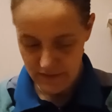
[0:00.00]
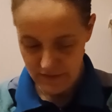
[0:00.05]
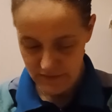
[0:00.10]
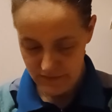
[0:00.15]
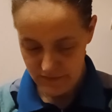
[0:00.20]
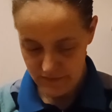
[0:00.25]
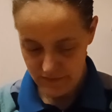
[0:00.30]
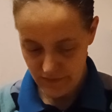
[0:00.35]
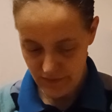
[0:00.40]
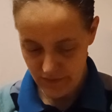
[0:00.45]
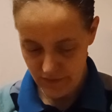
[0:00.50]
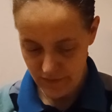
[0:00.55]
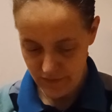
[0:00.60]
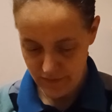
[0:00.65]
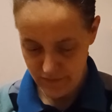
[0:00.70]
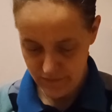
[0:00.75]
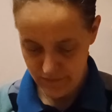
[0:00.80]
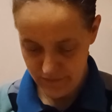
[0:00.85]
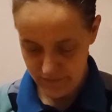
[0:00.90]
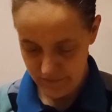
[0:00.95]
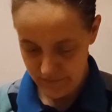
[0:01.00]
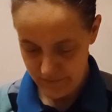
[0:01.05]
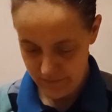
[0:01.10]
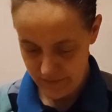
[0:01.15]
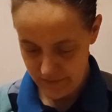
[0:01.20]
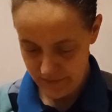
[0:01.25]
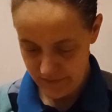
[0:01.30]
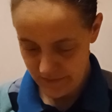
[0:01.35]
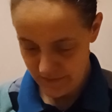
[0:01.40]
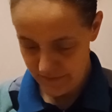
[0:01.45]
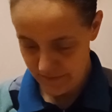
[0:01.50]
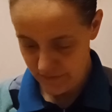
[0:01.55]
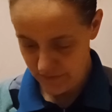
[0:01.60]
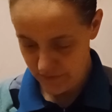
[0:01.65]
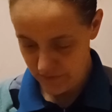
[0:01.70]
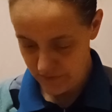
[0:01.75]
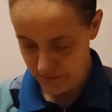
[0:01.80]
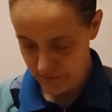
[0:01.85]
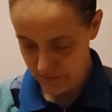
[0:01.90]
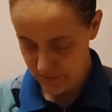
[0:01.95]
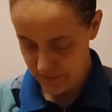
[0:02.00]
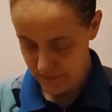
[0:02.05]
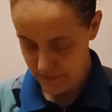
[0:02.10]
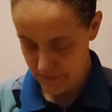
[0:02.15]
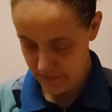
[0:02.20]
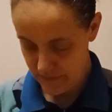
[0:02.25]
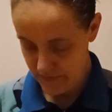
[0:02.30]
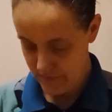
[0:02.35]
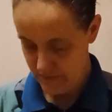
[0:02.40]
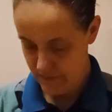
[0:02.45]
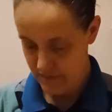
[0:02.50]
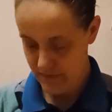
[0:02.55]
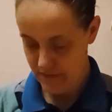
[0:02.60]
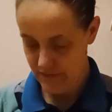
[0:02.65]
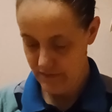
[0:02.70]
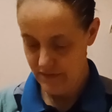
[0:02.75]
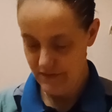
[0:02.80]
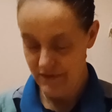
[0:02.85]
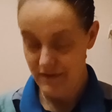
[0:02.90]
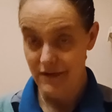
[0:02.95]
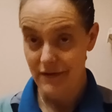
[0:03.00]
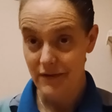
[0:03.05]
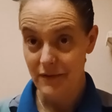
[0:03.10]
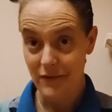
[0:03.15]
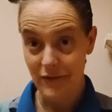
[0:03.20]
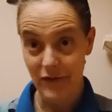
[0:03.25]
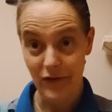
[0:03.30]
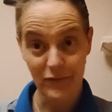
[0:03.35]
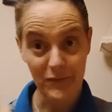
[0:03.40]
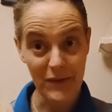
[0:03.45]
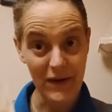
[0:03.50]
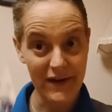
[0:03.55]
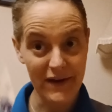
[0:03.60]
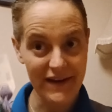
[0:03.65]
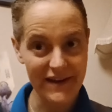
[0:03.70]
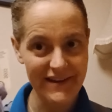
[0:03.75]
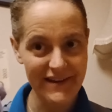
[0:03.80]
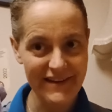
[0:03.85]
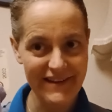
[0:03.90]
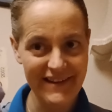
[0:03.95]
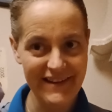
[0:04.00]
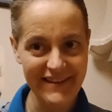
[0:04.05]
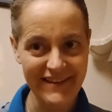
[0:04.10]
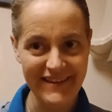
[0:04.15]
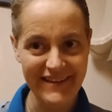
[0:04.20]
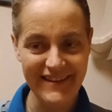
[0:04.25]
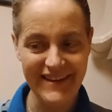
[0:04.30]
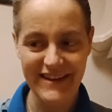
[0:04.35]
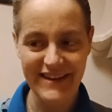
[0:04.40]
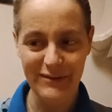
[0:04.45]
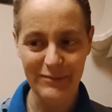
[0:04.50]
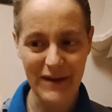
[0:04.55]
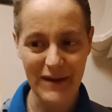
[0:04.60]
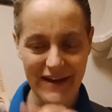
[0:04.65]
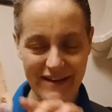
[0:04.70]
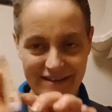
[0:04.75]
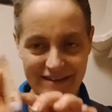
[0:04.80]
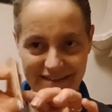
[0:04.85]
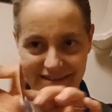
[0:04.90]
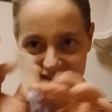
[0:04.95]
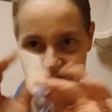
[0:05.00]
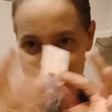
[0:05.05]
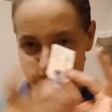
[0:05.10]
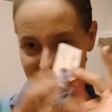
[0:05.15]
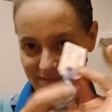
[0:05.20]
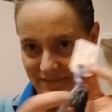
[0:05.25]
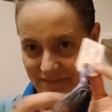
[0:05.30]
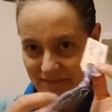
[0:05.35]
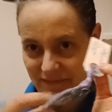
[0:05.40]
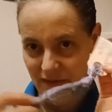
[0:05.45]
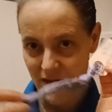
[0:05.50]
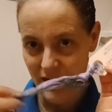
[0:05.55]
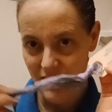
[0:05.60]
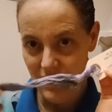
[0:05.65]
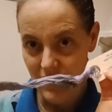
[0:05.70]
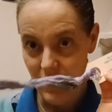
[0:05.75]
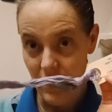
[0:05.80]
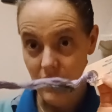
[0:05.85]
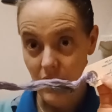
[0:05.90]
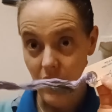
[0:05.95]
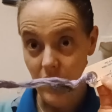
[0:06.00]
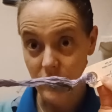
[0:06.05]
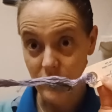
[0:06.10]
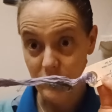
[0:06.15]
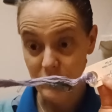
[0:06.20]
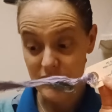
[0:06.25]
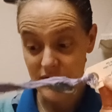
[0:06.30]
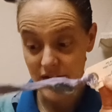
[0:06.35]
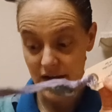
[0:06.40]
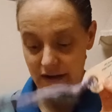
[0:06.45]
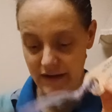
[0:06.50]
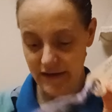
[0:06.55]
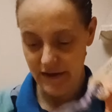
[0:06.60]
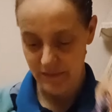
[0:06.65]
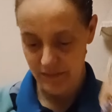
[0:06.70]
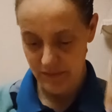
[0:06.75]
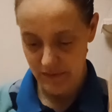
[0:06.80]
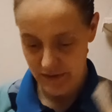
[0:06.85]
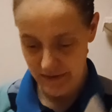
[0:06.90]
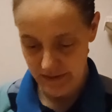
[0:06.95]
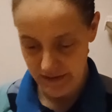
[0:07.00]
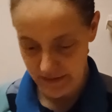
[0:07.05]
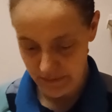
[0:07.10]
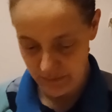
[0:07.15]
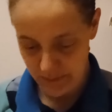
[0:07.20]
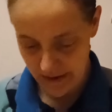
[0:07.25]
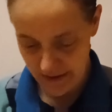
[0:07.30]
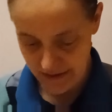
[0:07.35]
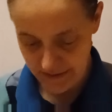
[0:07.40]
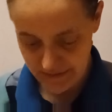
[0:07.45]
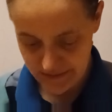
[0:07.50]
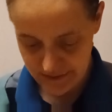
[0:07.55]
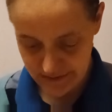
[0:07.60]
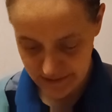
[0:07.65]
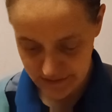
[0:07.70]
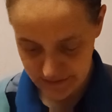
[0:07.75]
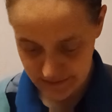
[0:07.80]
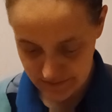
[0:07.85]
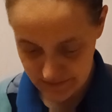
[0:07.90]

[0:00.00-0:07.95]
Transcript: So let's have a look of my needle paints, unobtainium needle paints.